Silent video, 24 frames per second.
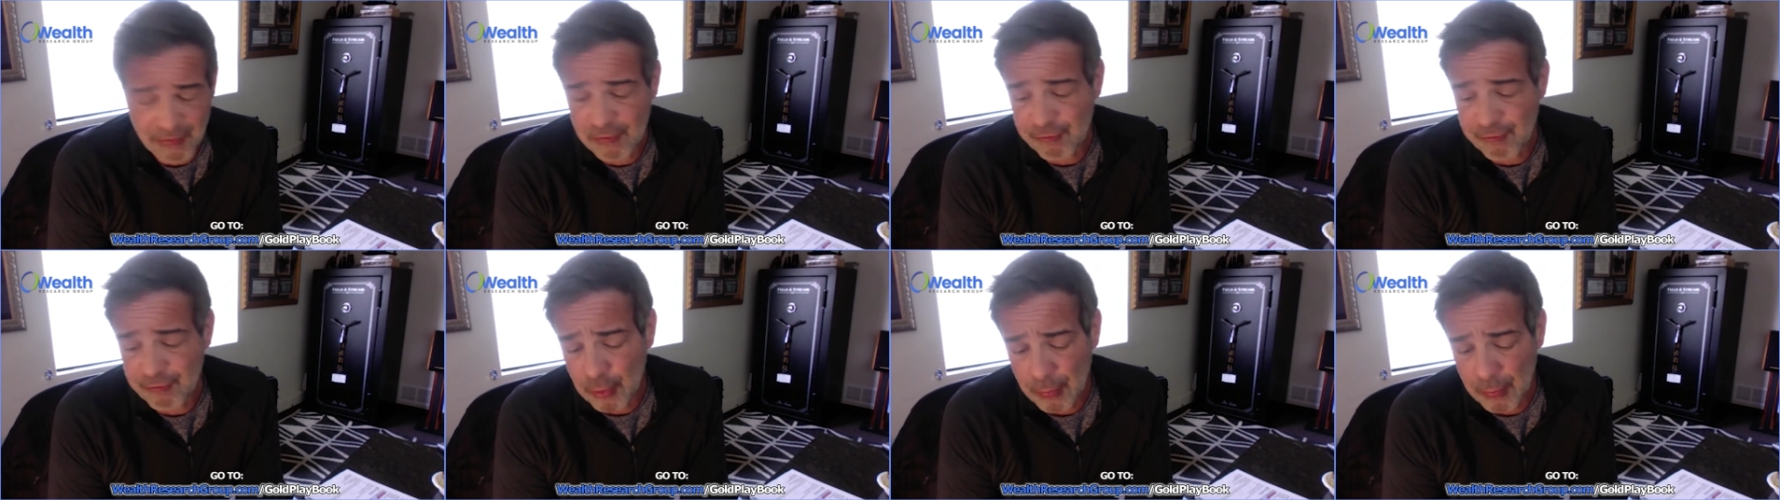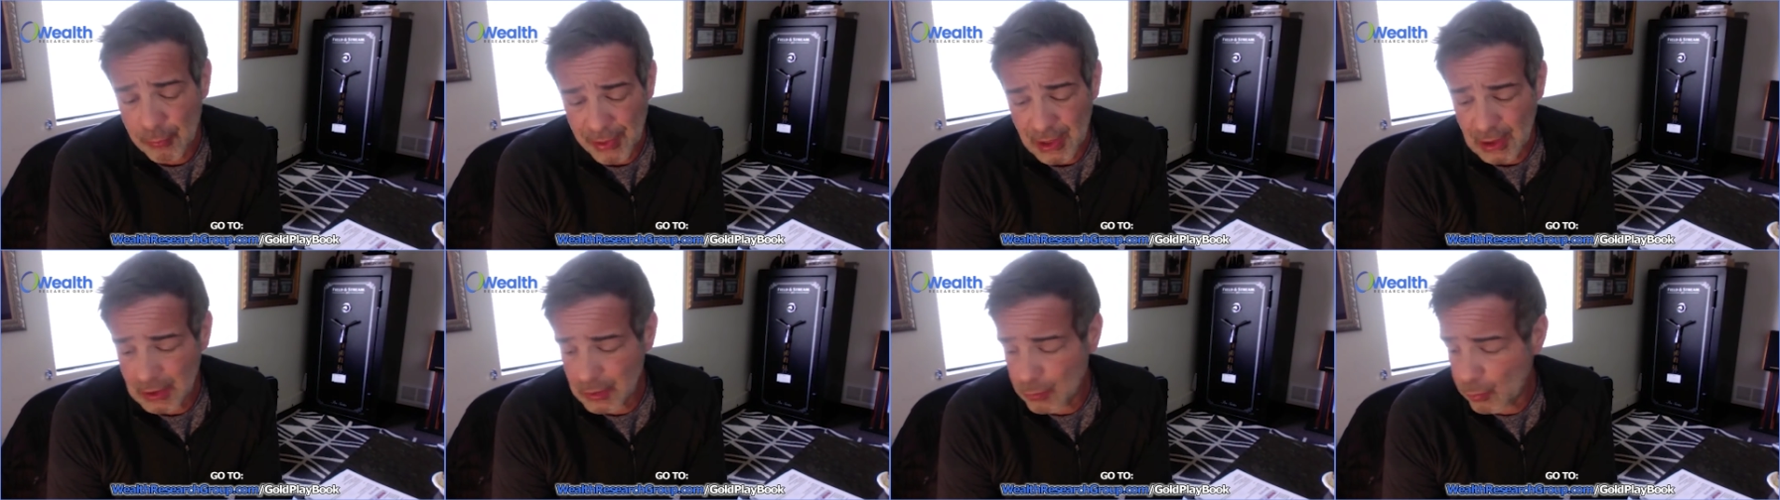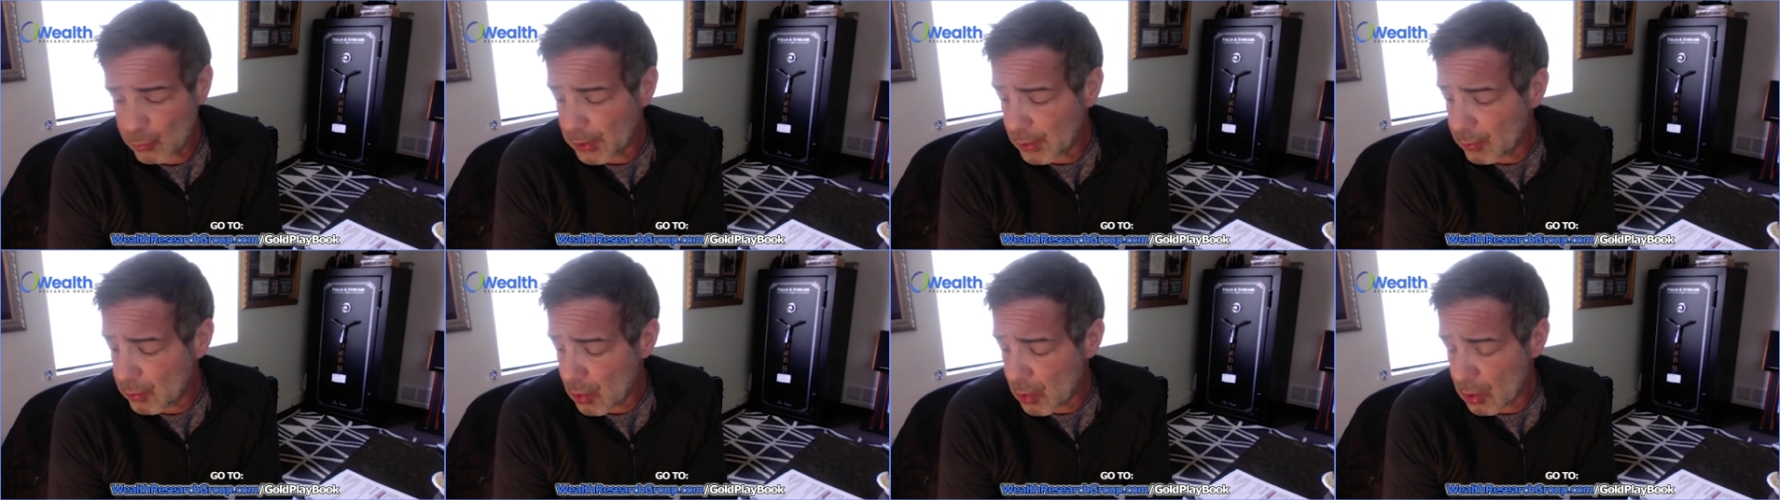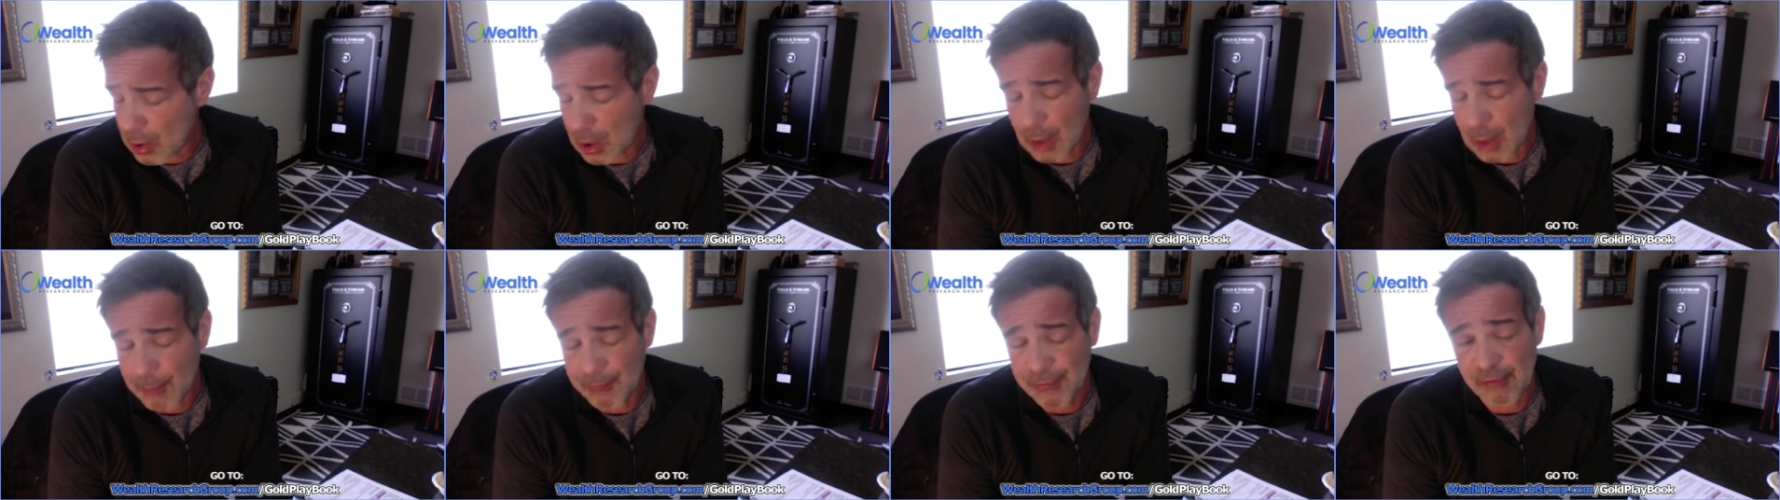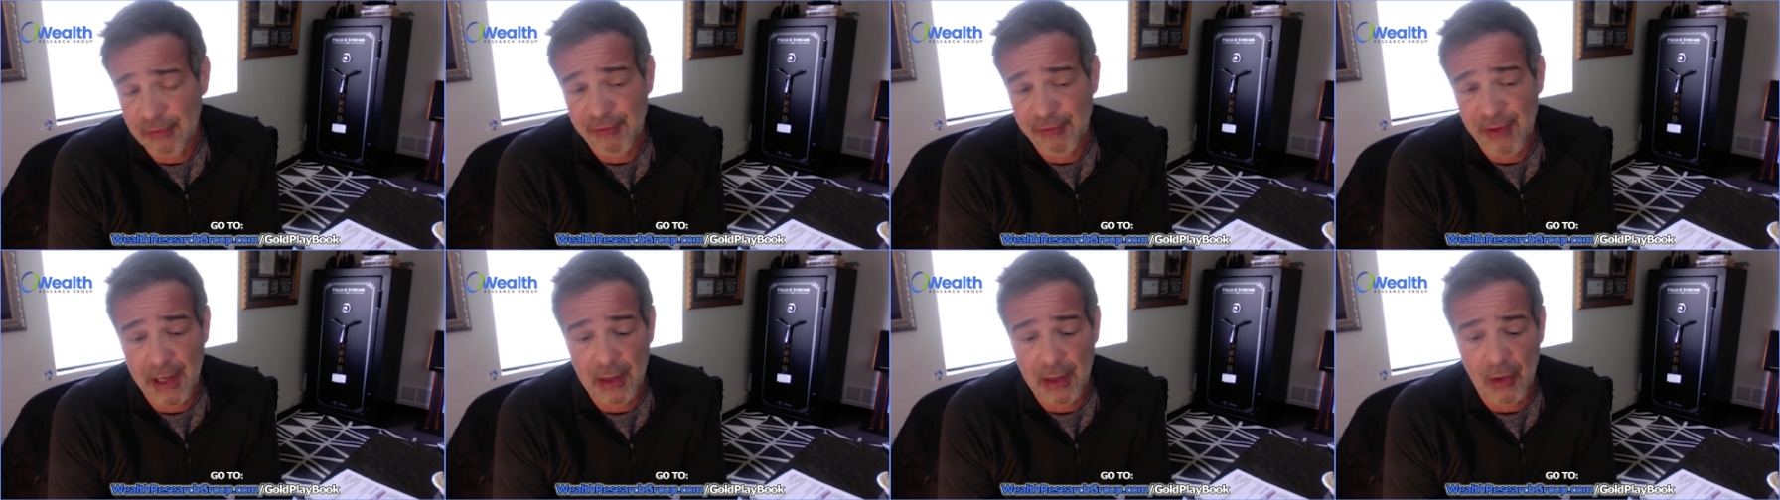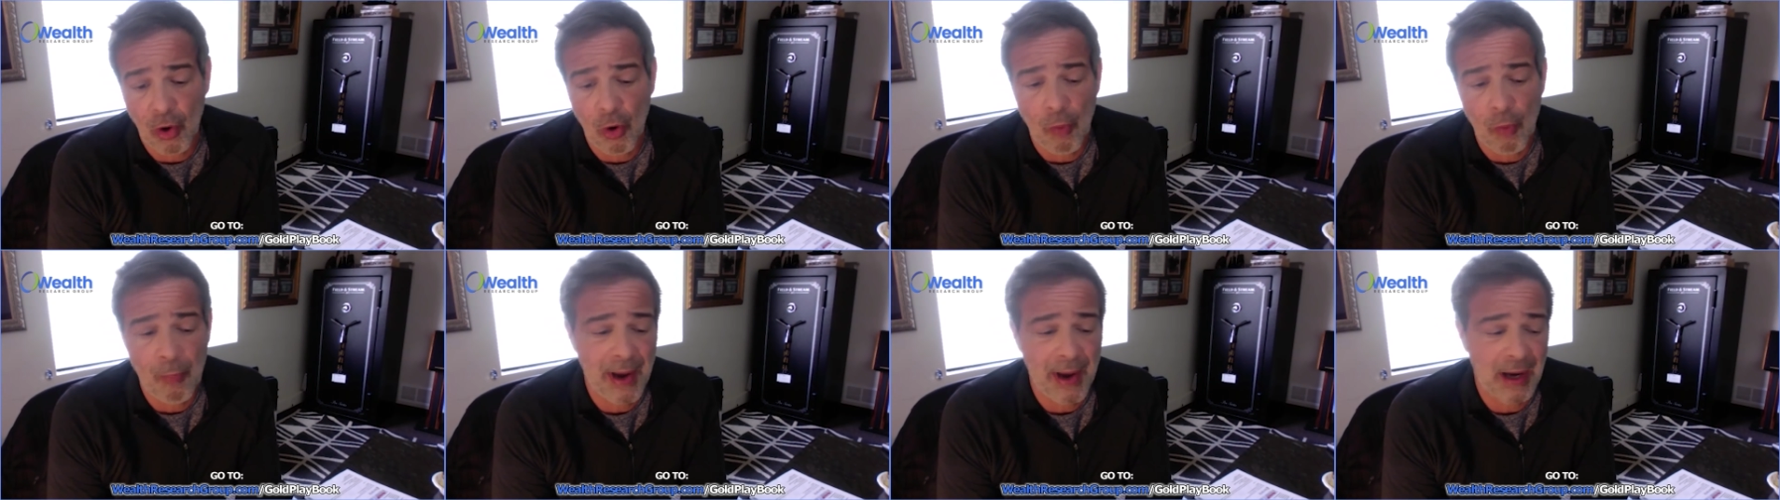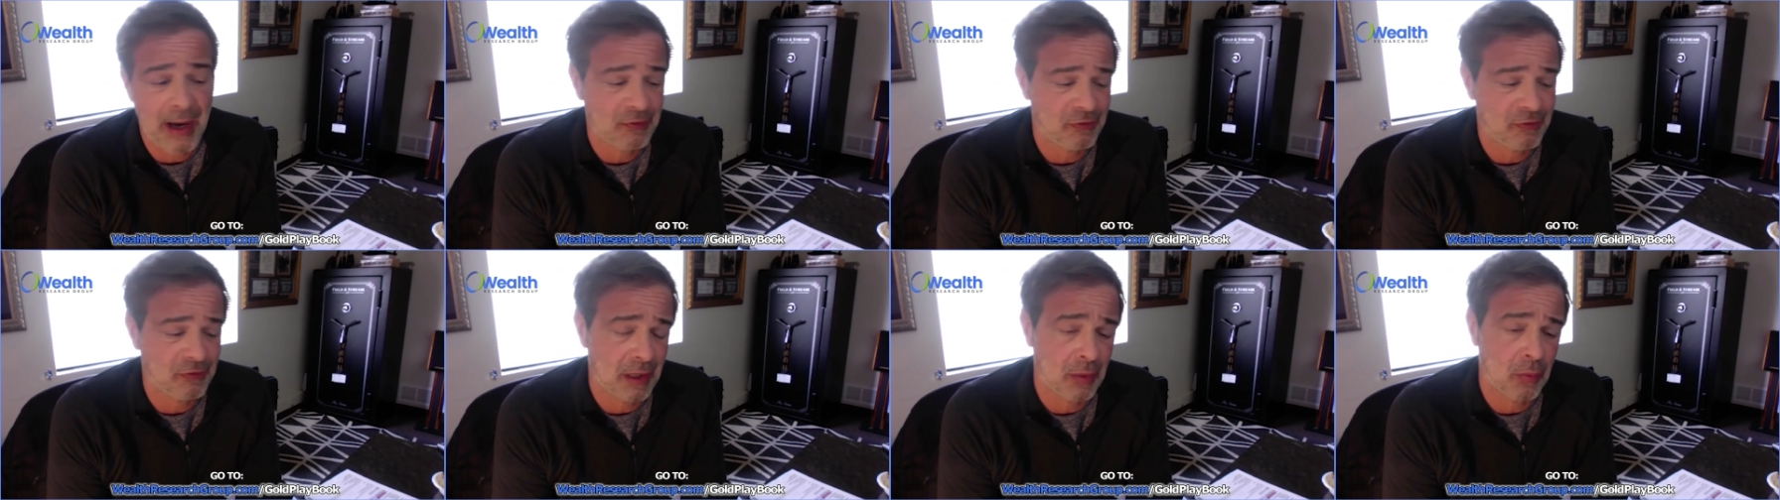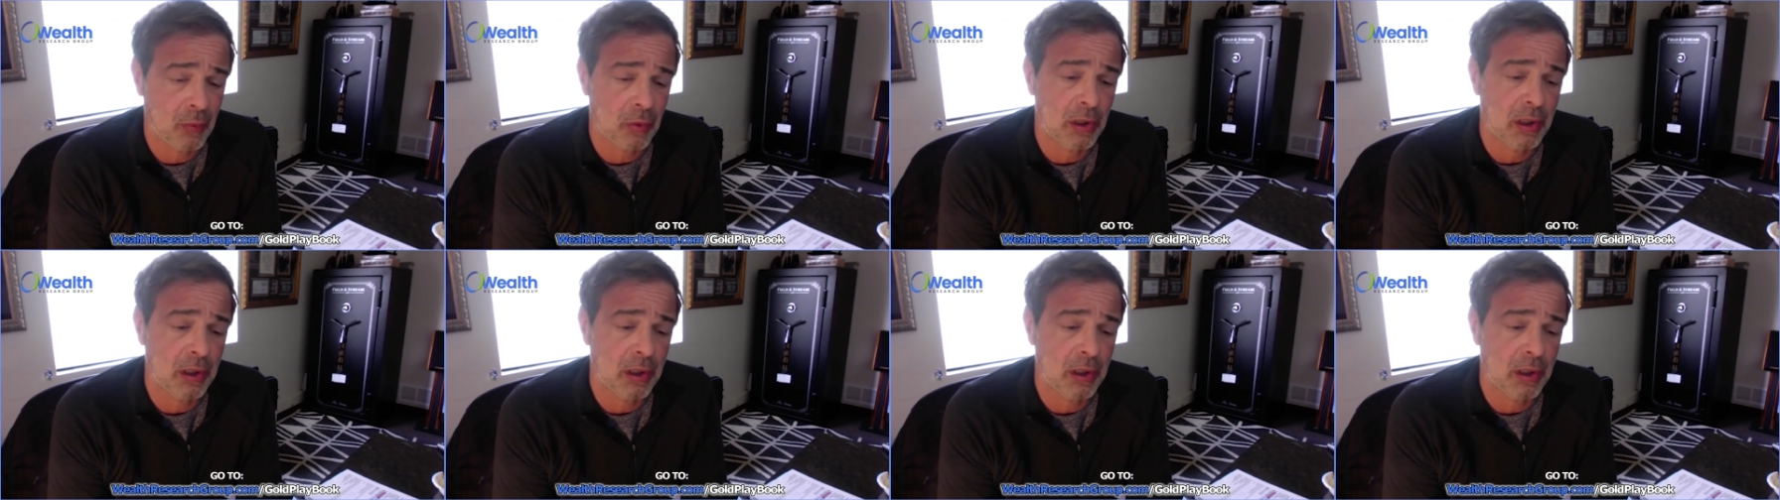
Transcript: heaven forbid we woke up to find OPEC